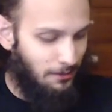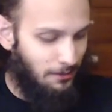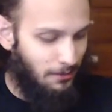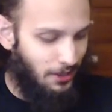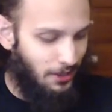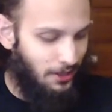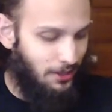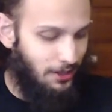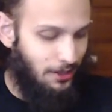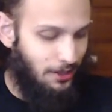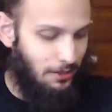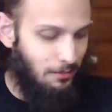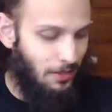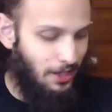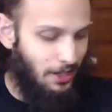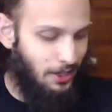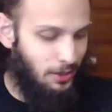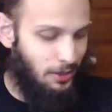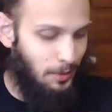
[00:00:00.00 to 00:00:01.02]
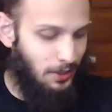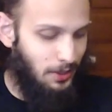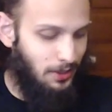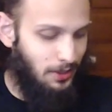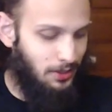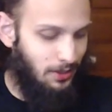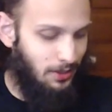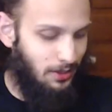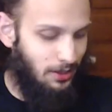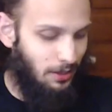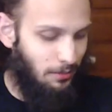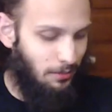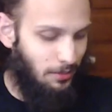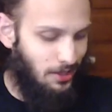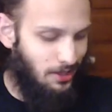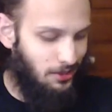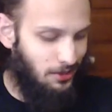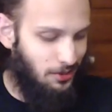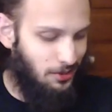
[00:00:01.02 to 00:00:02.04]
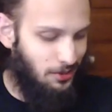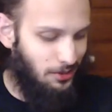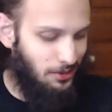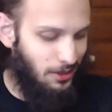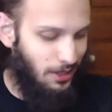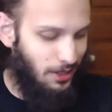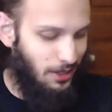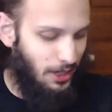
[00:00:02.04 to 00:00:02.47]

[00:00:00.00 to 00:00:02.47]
But in my experience on the Enterprise,